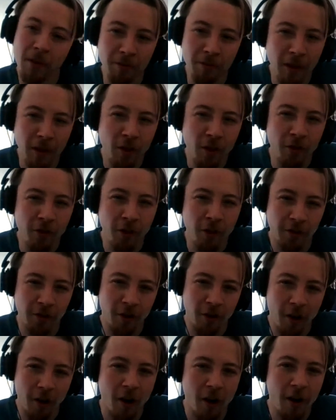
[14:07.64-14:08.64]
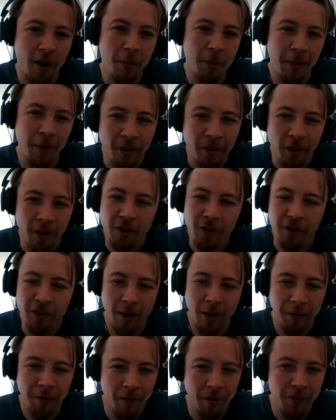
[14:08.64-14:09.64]
Not too fussed on horror, but if a good
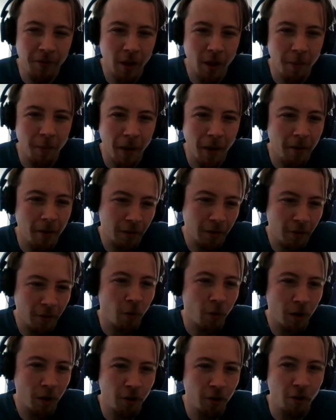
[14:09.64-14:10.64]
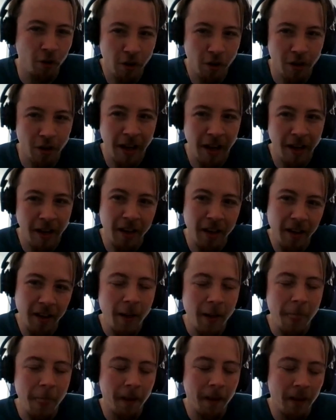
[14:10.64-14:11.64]
script comes up, I would want to do
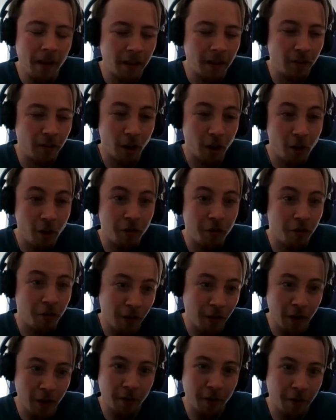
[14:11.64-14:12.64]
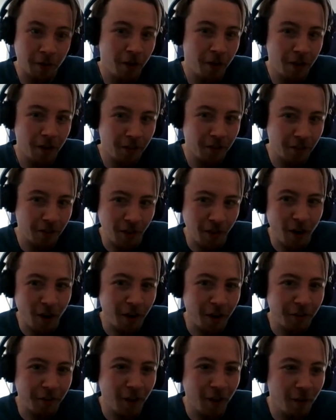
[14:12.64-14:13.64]
because I love 30s
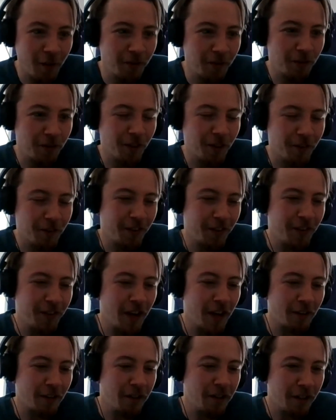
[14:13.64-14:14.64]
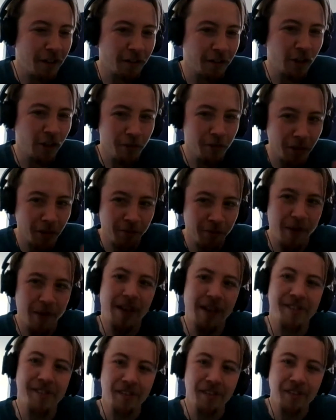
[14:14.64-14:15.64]
horror films and stuff like that, real German
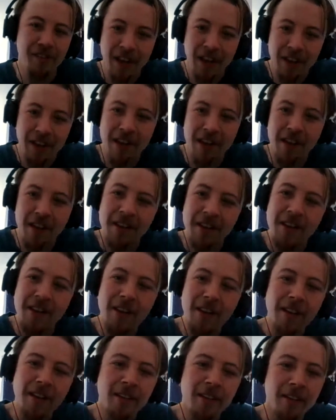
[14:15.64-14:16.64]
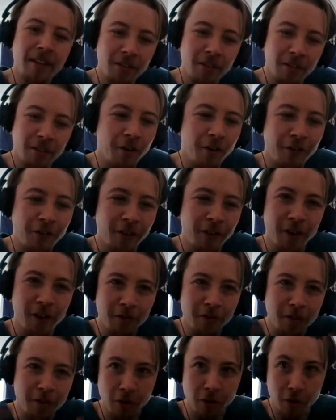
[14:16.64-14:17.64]
expressionist kind of stuff. I'd
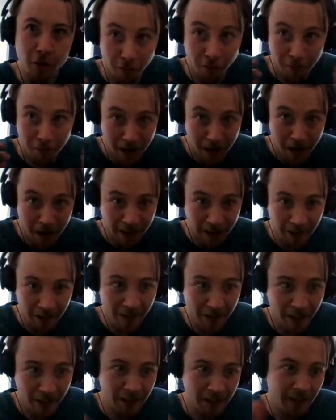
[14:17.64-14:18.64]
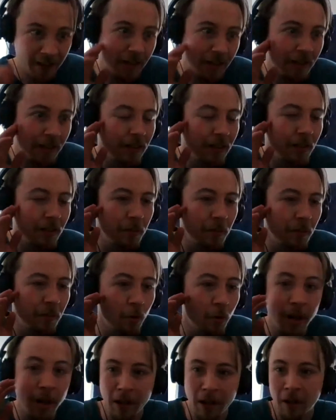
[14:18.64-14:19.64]
love to do something mad like that.
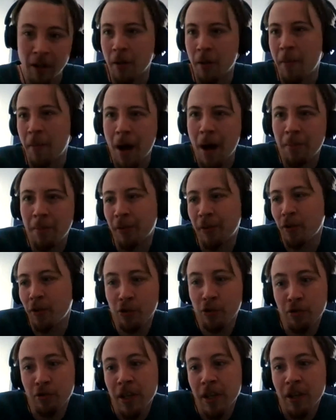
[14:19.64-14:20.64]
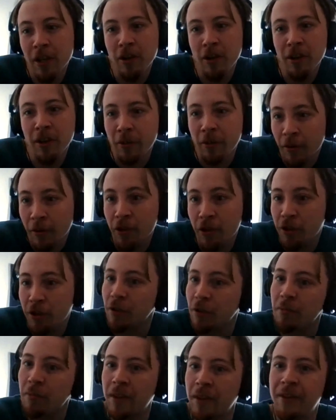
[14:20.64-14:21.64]
More like the Babadook was really good. I'd love to do
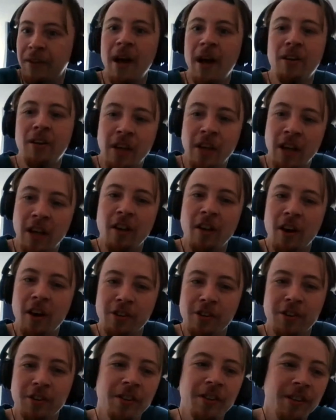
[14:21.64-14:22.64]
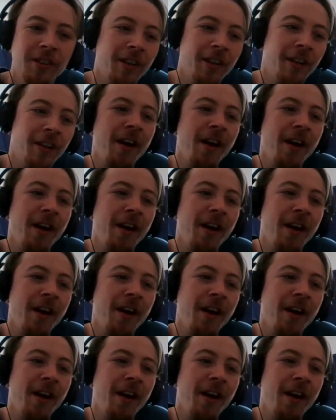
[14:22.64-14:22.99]
something like that, psychological.